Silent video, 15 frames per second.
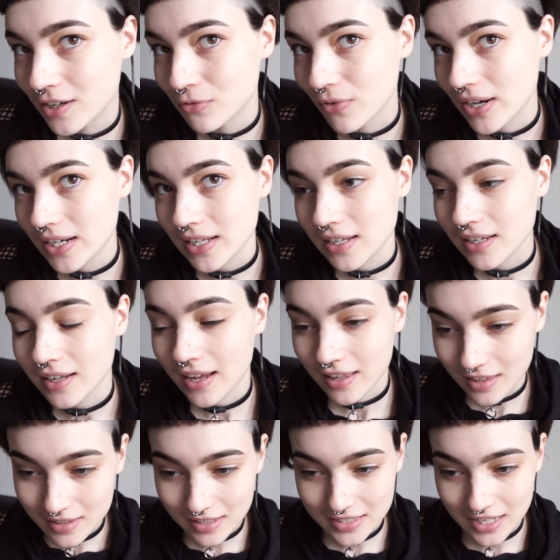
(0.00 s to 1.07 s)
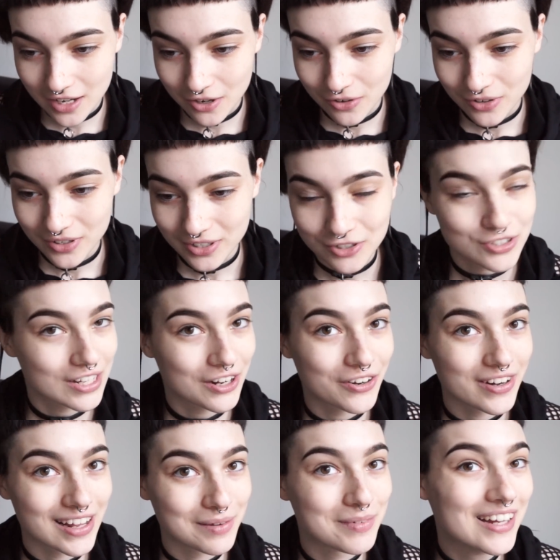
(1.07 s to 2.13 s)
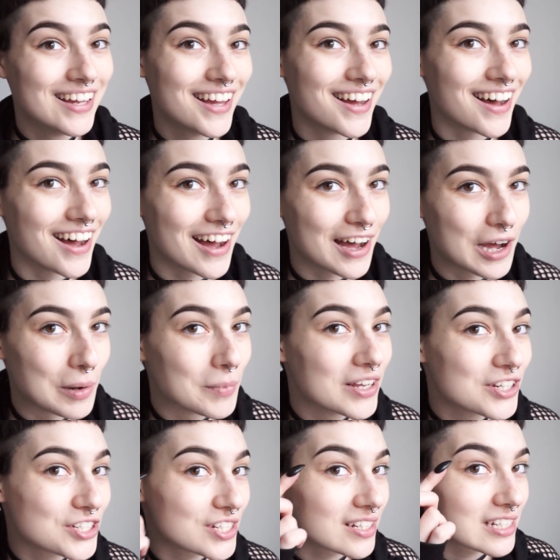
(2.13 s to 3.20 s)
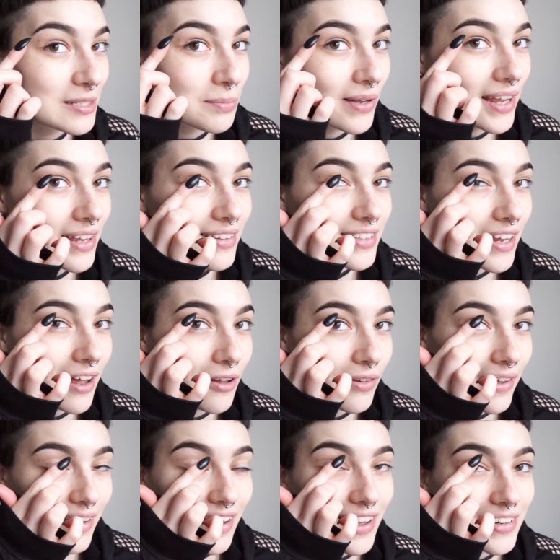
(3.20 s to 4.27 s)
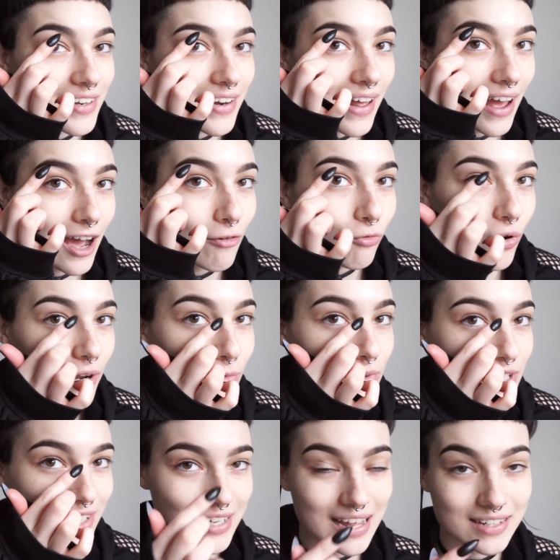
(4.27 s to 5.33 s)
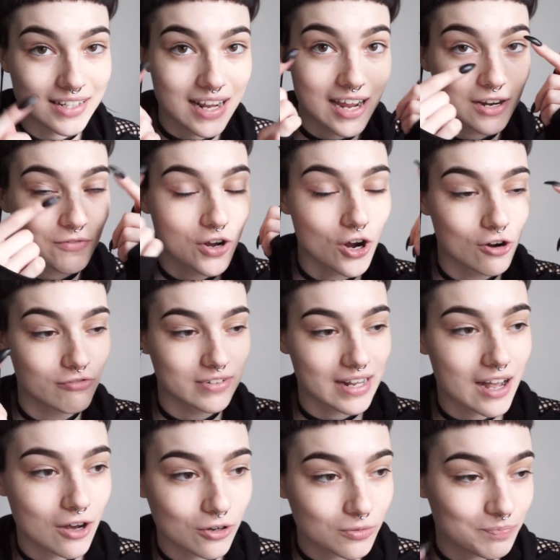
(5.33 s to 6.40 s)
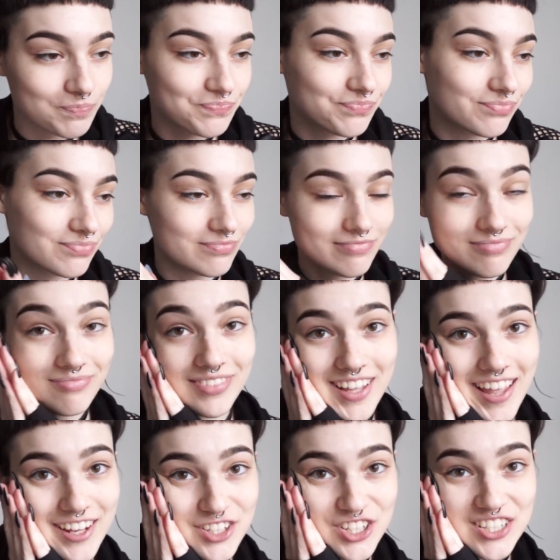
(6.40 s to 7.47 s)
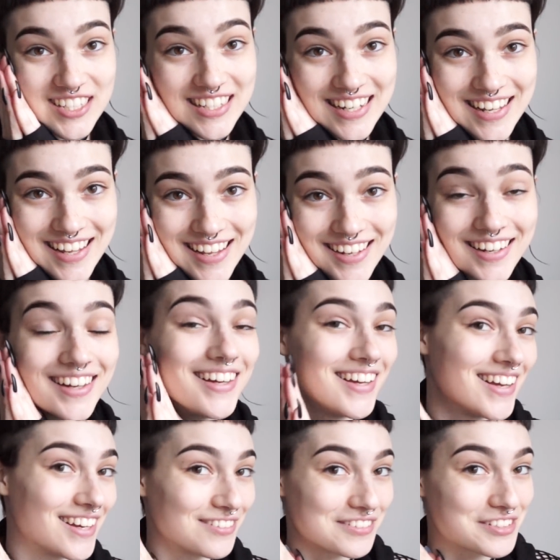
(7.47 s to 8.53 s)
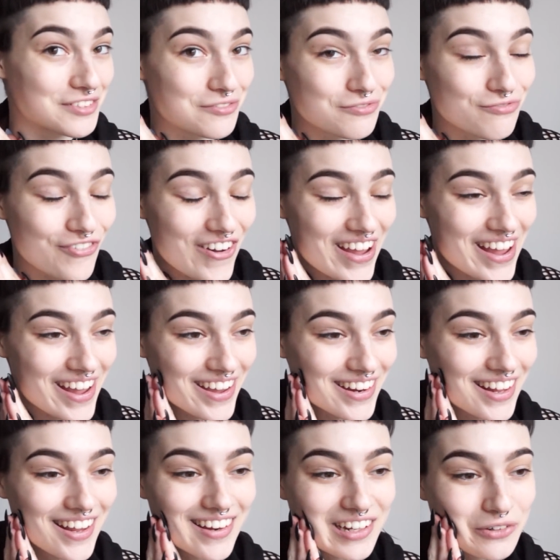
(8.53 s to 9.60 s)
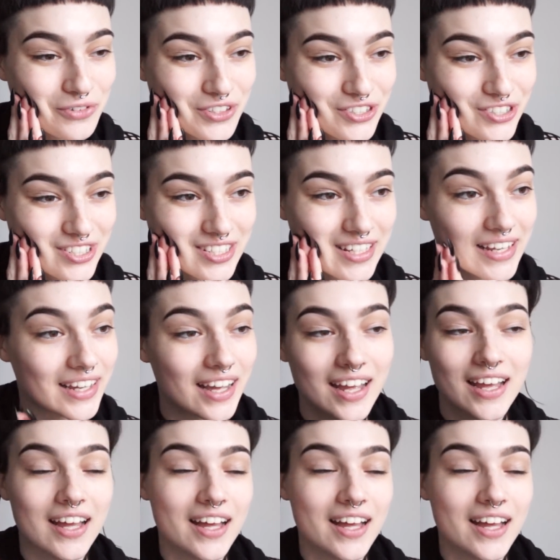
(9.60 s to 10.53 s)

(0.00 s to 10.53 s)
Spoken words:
And Rainy, I think that's how you say her name, she explained how like I did have one, we just had to kind of carve it out. And she did, and it looks great, and it was just like,